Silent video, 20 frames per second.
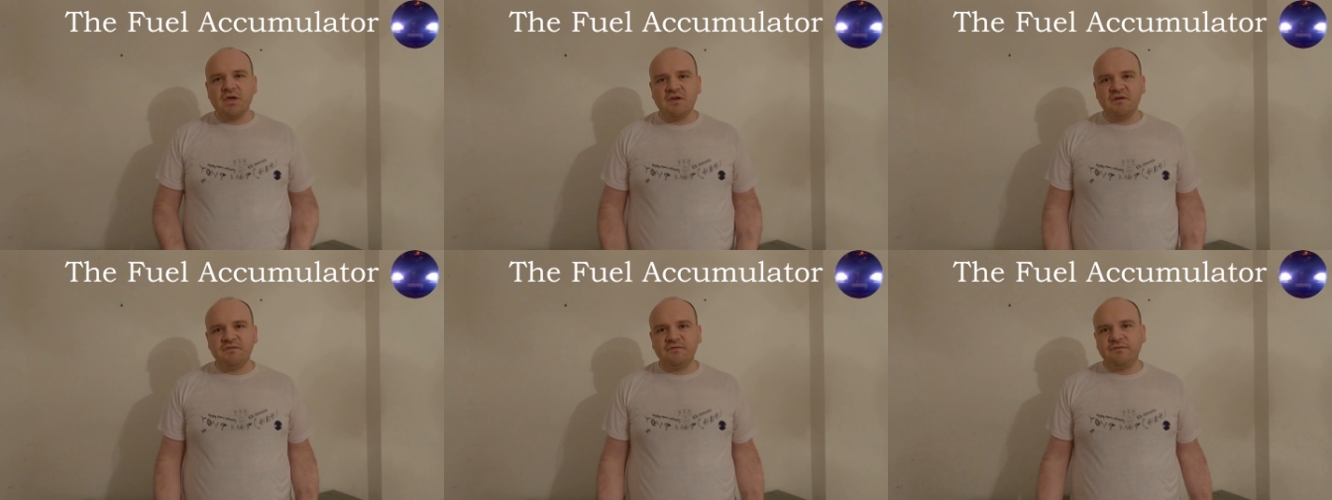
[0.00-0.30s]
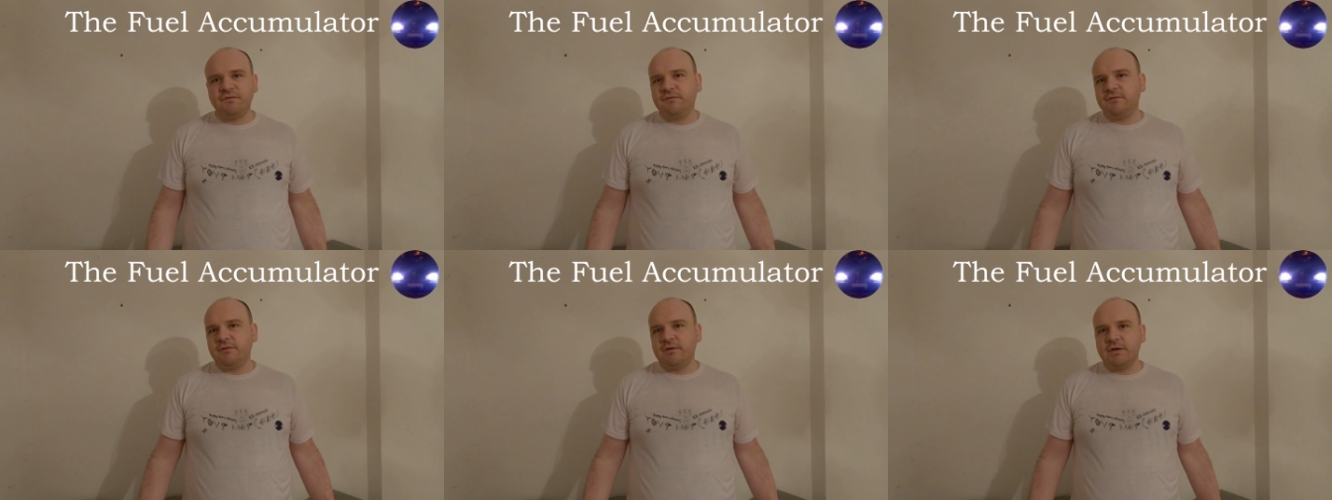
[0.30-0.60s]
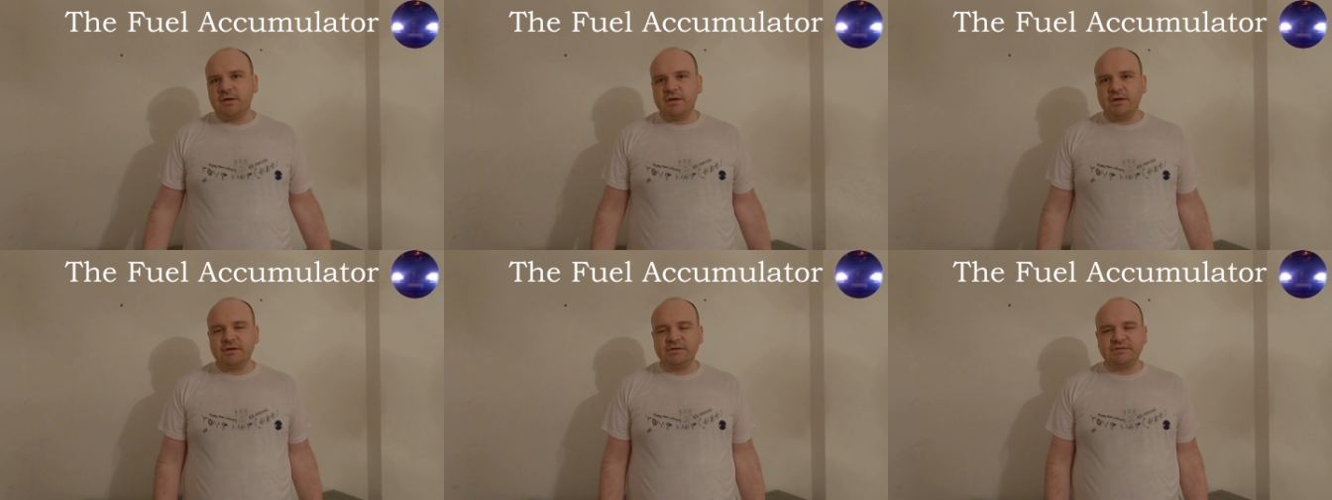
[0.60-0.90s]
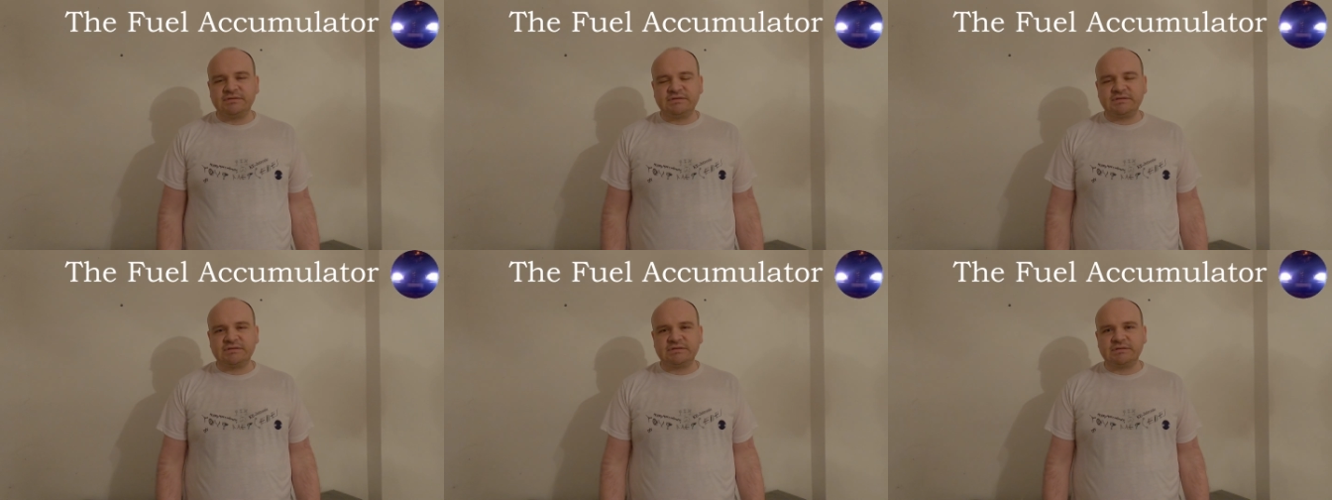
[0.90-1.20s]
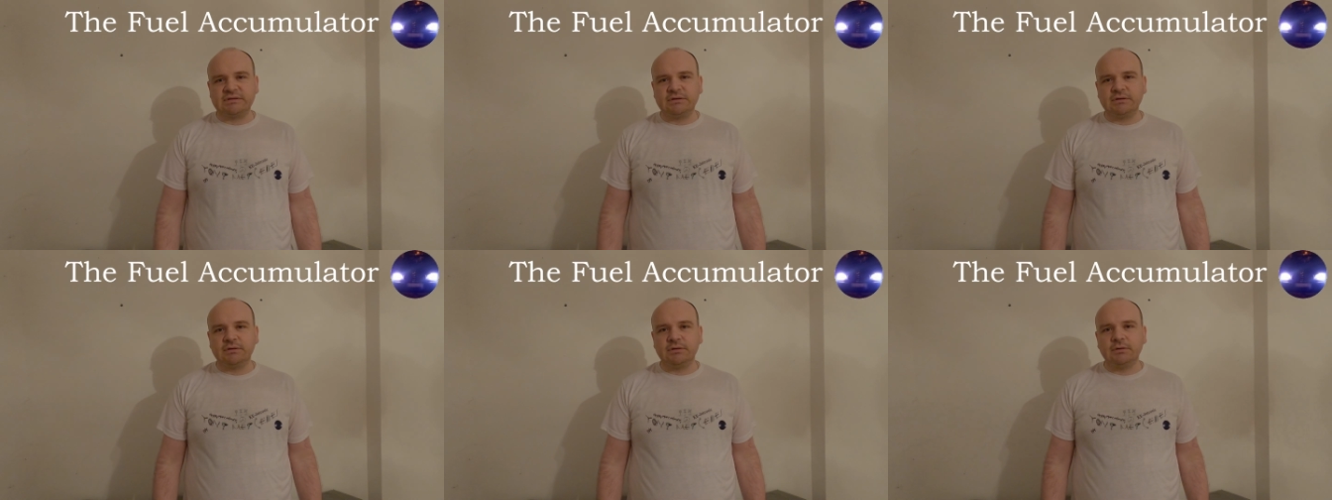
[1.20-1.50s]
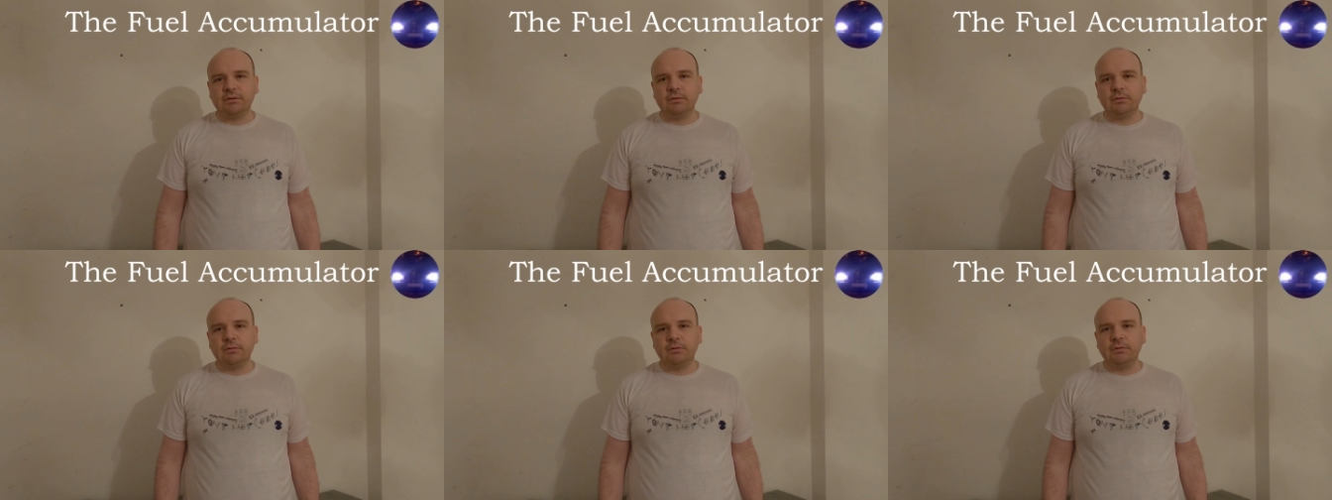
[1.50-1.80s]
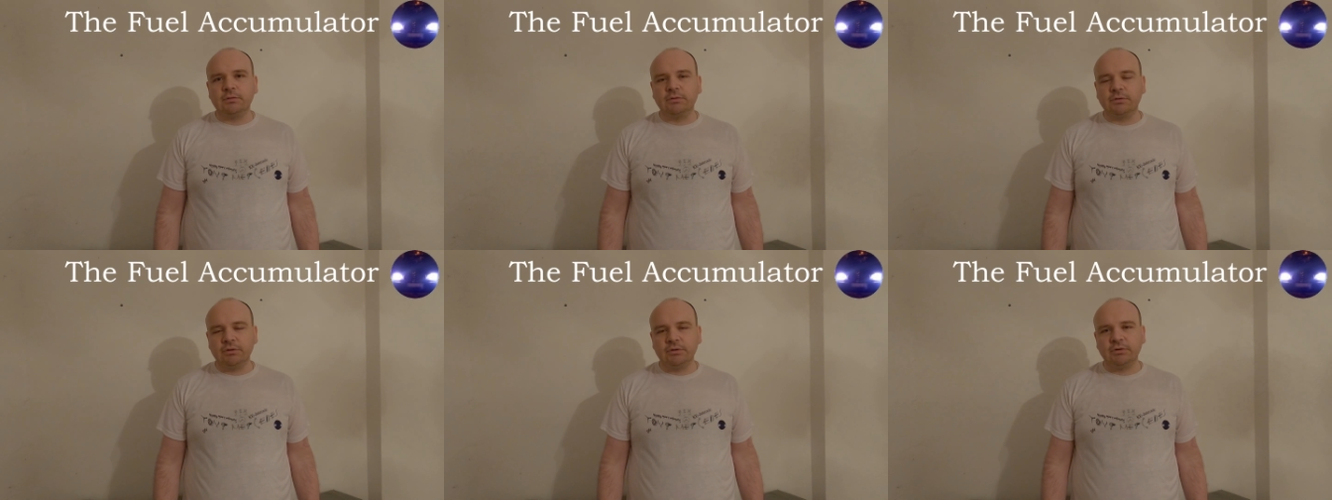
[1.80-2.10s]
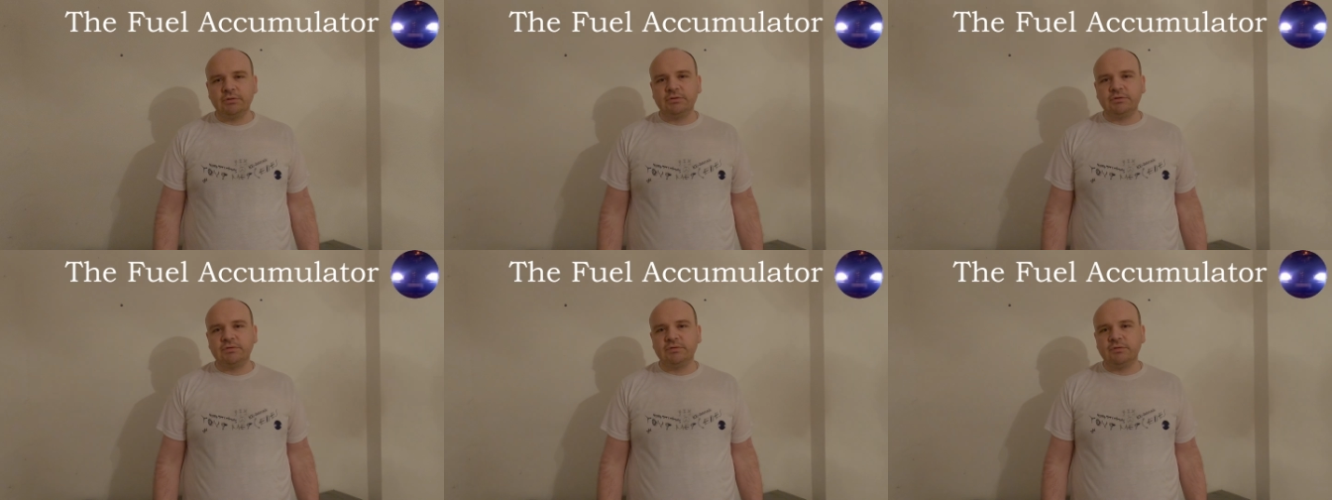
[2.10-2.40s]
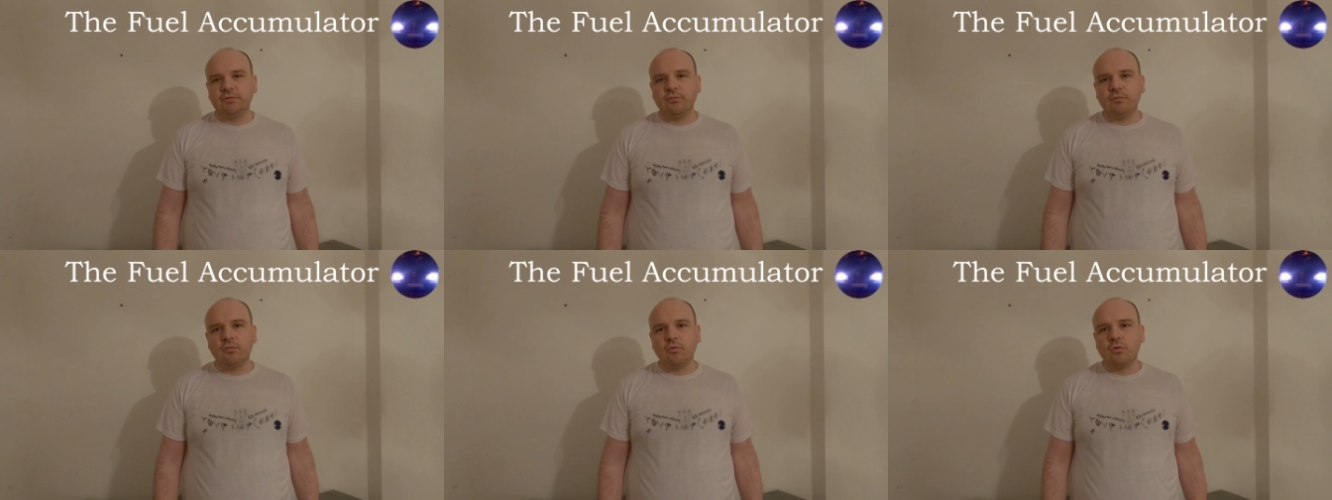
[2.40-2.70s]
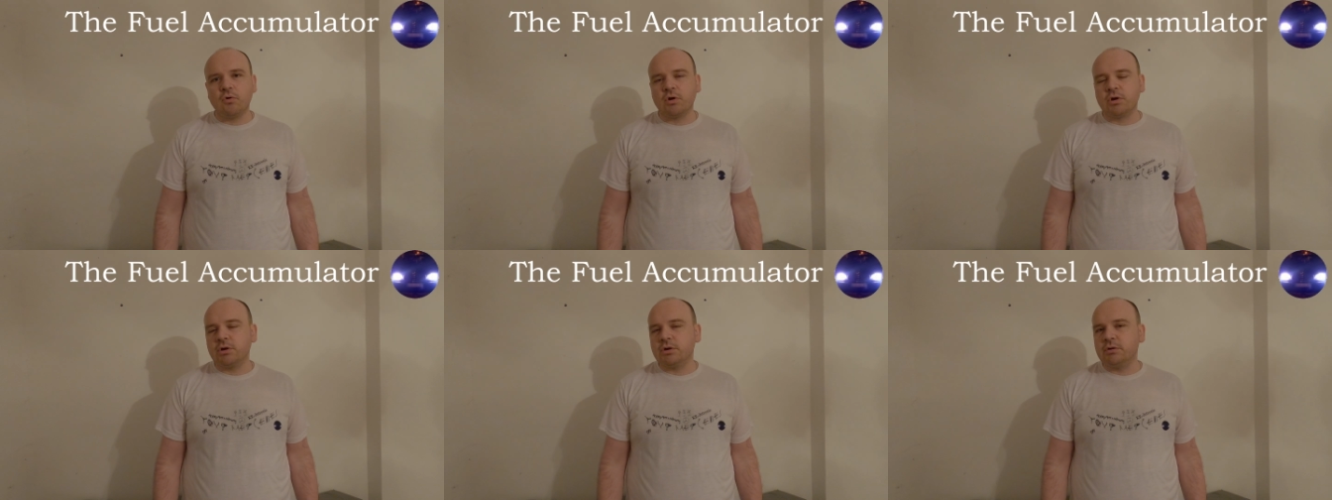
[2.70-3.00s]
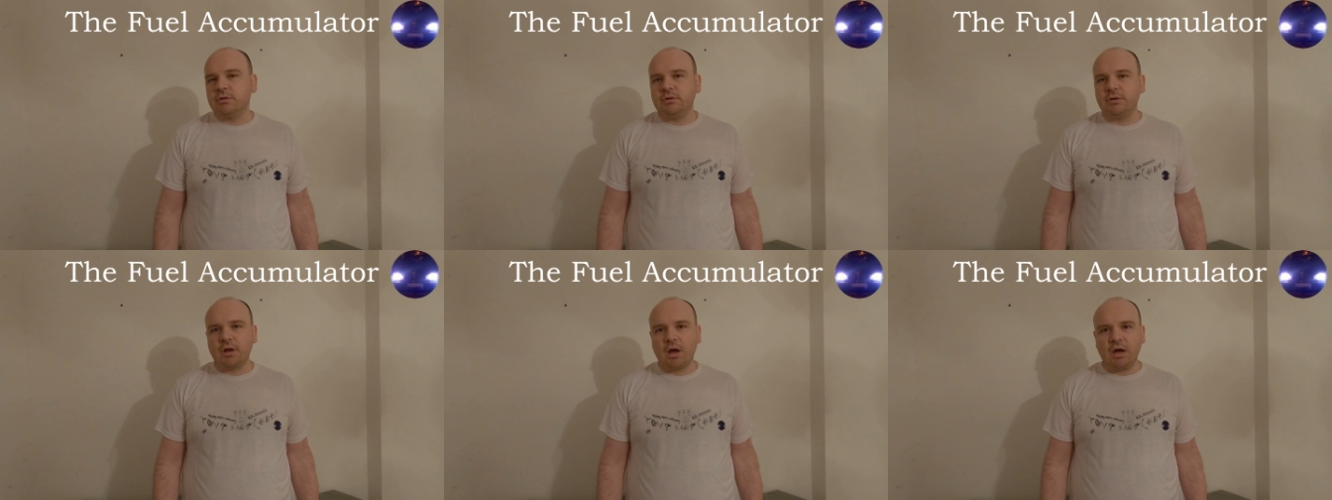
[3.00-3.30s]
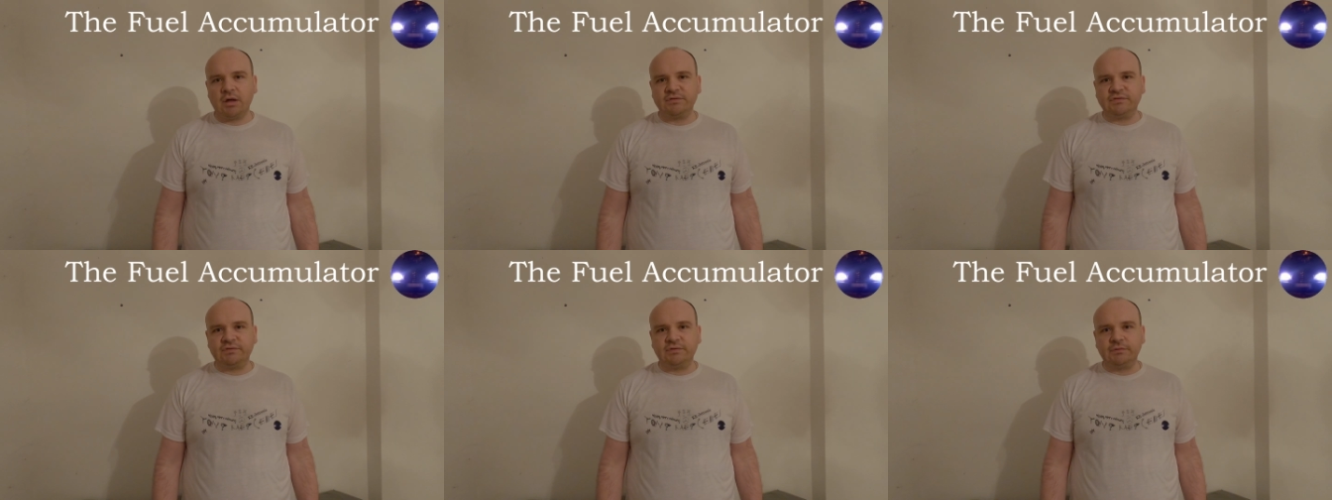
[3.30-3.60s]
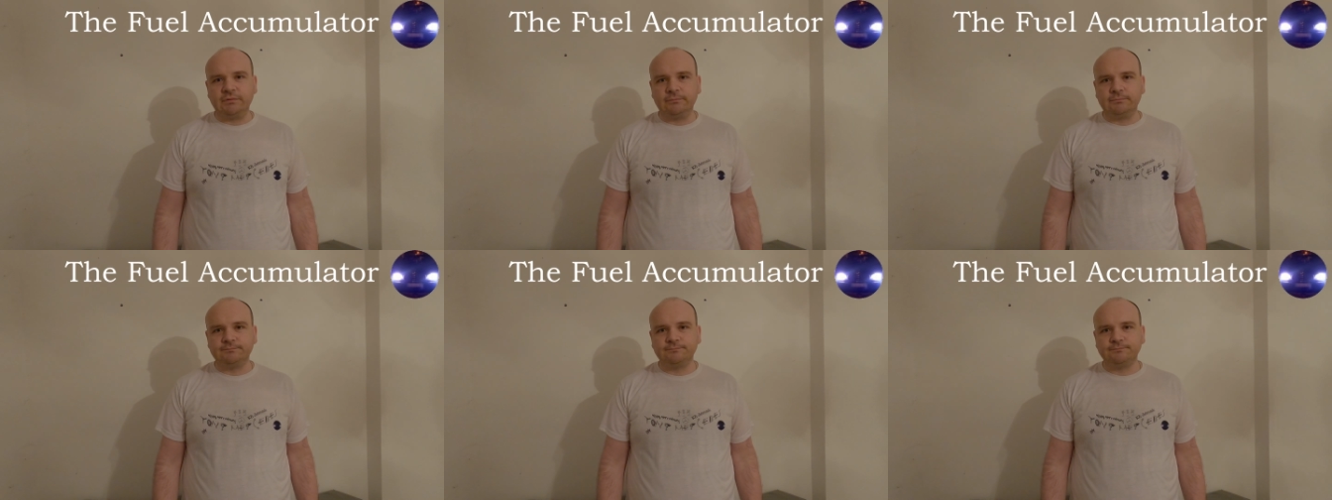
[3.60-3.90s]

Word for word: if it's uh, good or not.